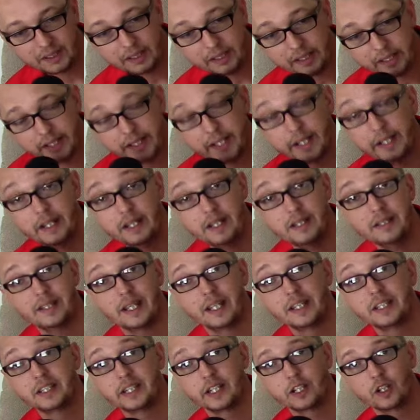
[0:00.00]
It is
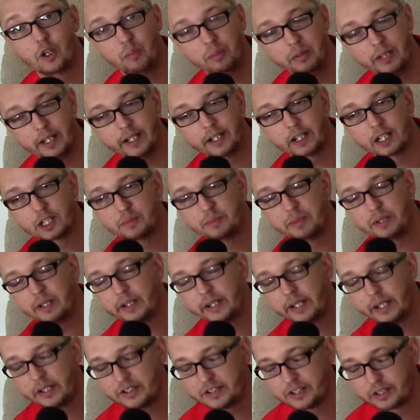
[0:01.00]
a single player
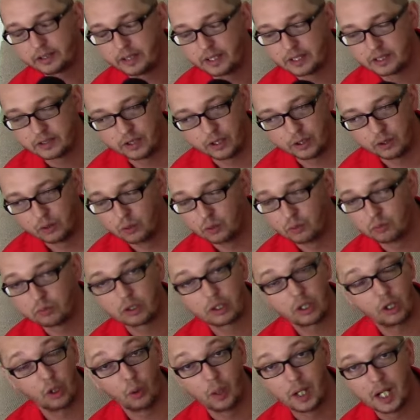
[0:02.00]
experience. There is no
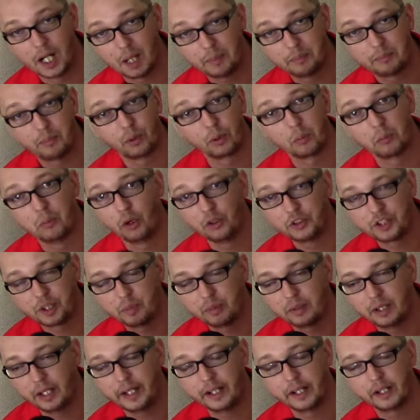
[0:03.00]
co-op or
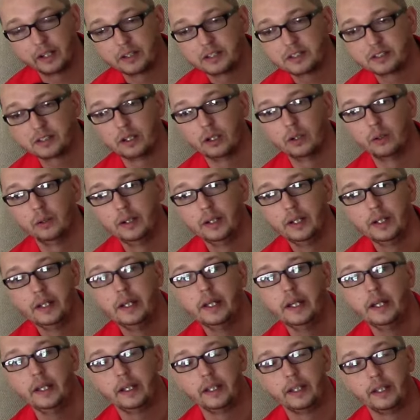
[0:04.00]
multiplayer. So
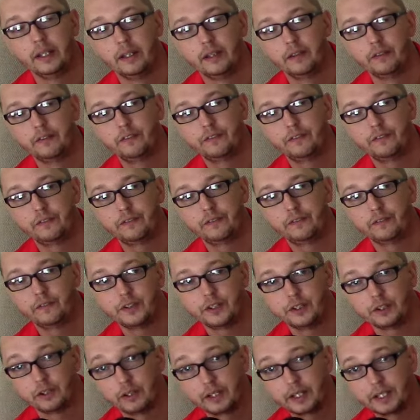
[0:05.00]
if
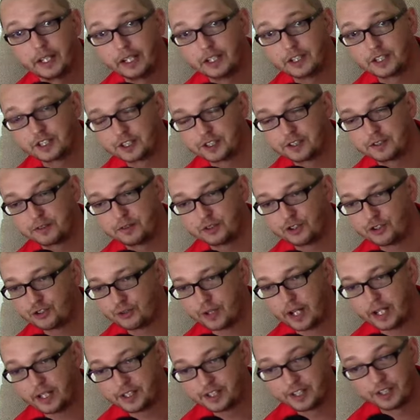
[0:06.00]
you're against
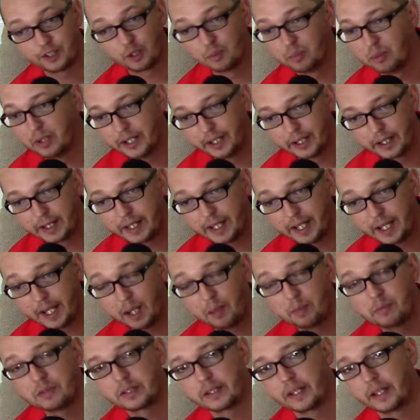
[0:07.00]
straight single player
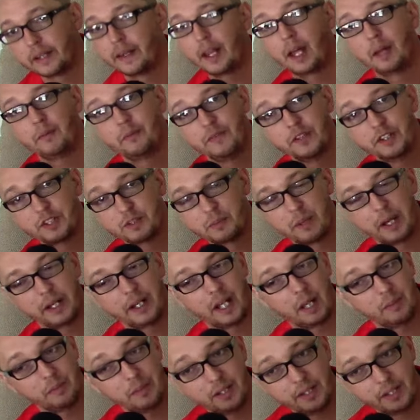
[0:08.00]
games, then this might
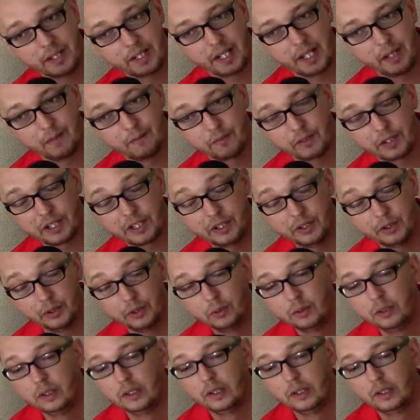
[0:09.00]
not be the game for you.